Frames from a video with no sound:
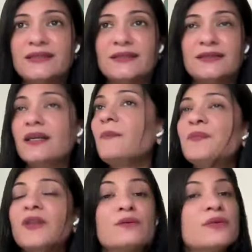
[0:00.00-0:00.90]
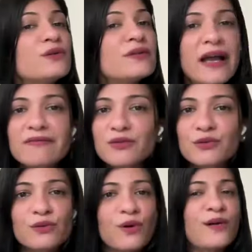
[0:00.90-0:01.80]
practices. We don't have
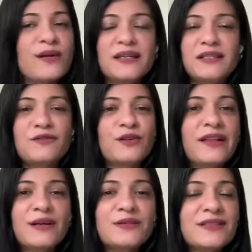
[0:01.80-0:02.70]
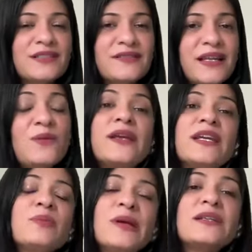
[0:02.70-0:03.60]
to do all 84,000 of them.
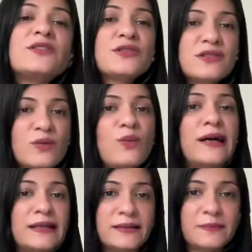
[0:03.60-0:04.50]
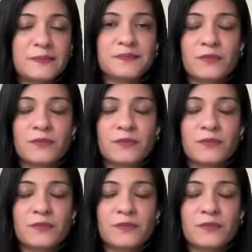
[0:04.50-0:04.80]
We can pick just one.